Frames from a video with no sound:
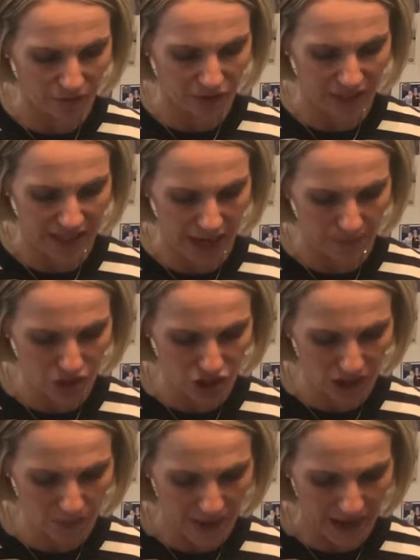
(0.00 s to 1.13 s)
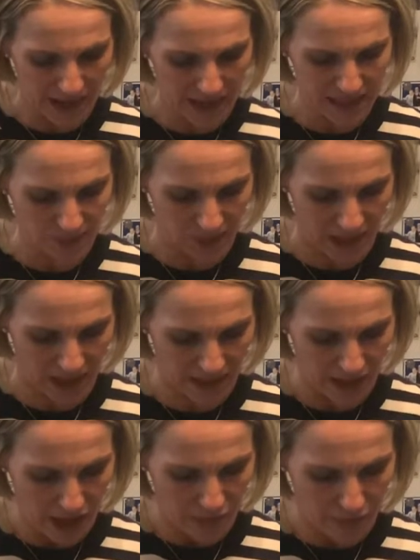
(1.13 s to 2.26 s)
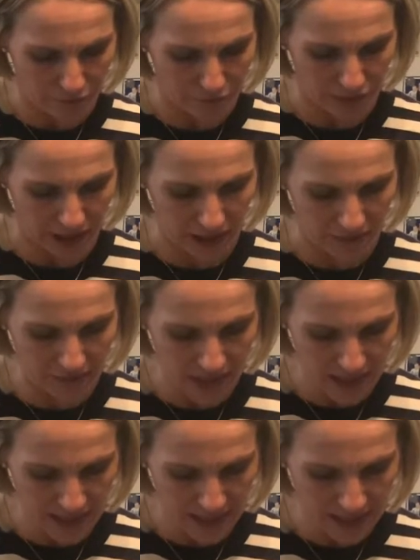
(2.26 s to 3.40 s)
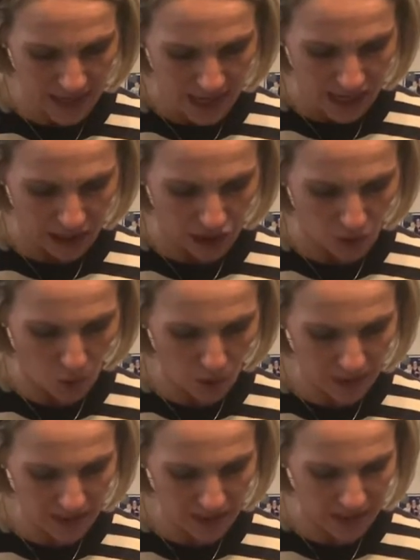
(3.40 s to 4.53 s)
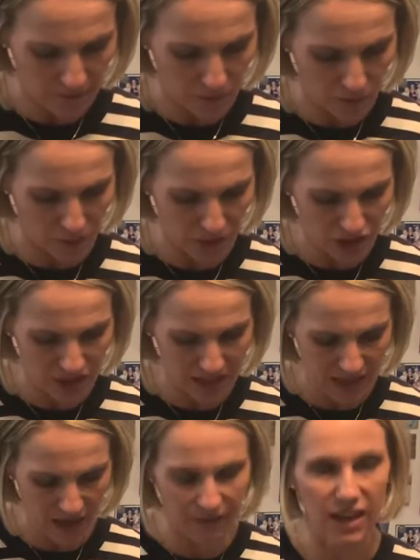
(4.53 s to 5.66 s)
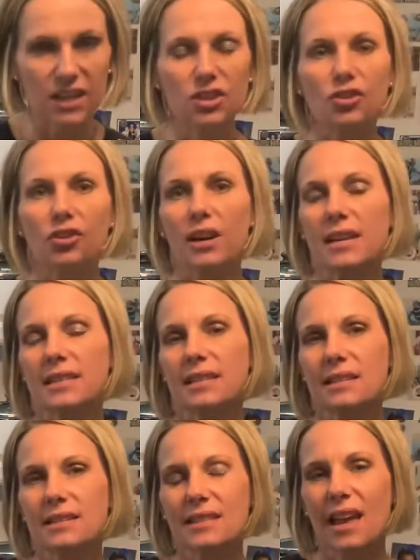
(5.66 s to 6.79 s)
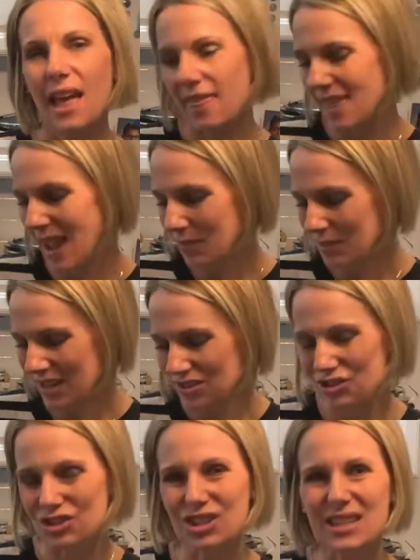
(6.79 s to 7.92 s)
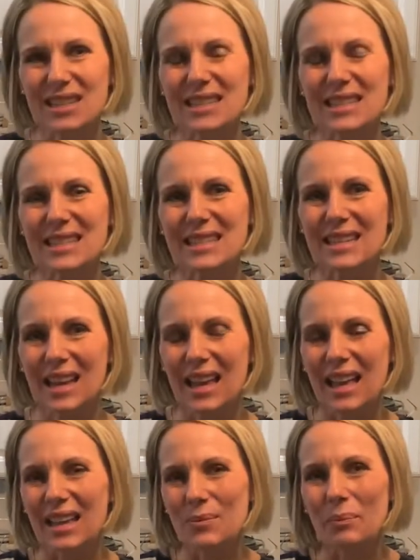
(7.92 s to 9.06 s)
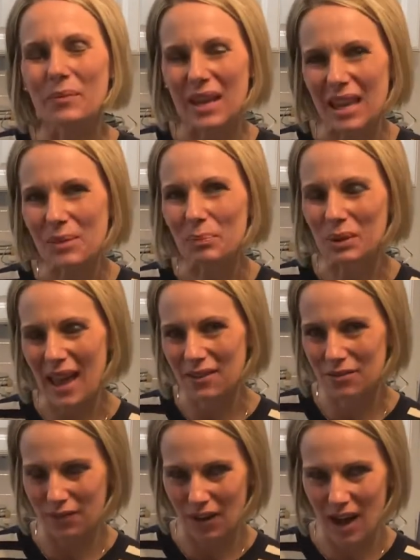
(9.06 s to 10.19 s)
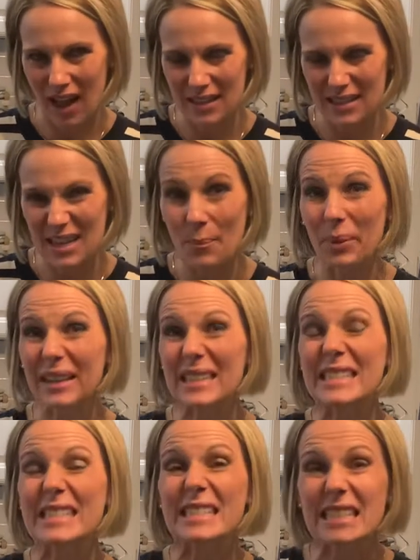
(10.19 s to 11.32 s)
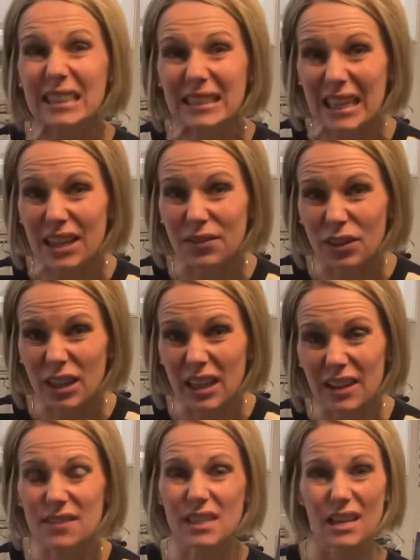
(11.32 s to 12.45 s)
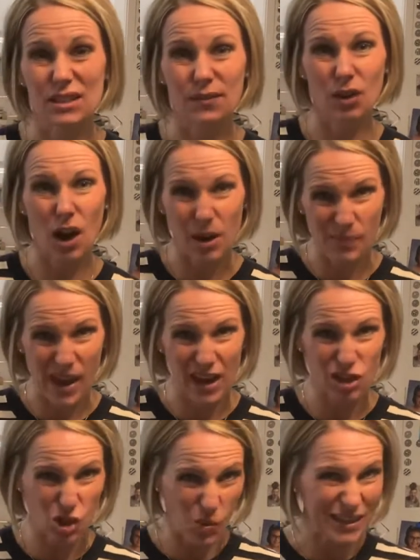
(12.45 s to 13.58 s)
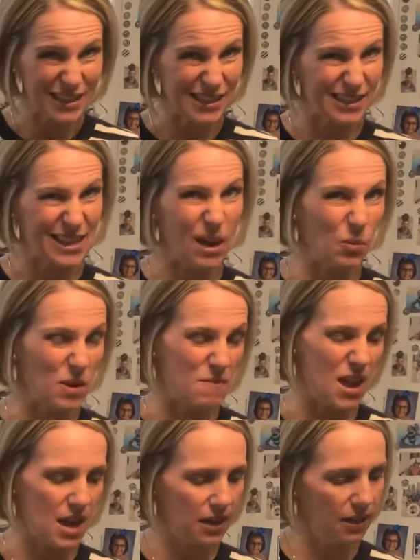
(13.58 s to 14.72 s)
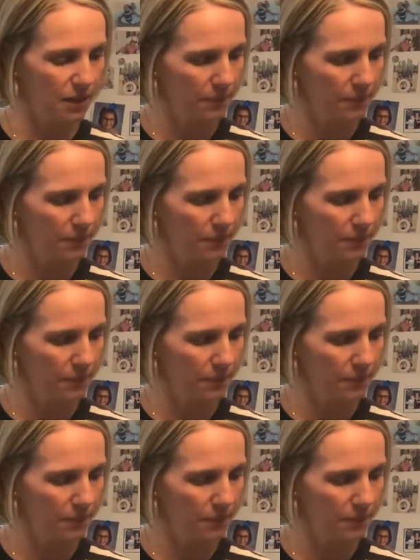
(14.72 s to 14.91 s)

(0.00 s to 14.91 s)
redemption by his blood, the forgiveness in accordance of the riches of his graces." That means Jesus, he bled for us, but still he forgives us for our bad choices that we make.